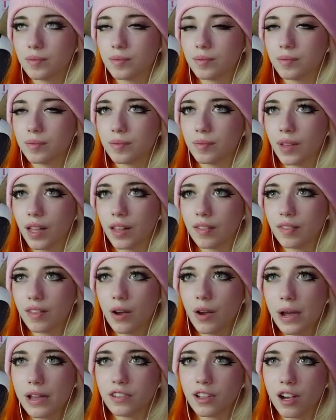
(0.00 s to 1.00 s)
That's how
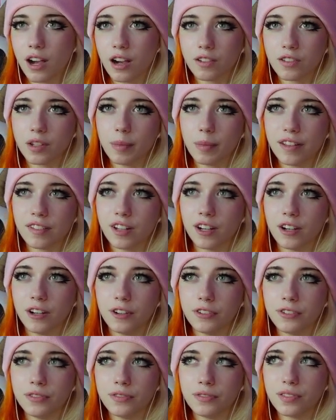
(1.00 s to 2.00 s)
I talk to
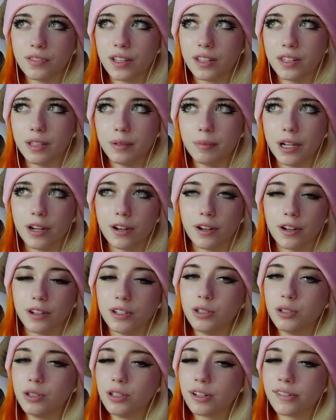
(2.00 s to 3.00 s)
myself. In the mirror.
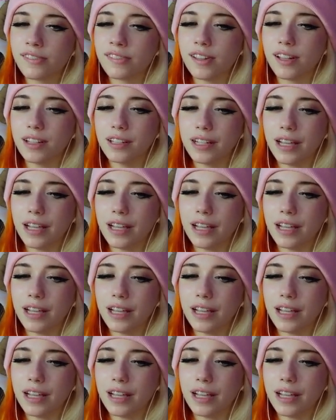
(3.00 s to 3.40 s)
You look silly.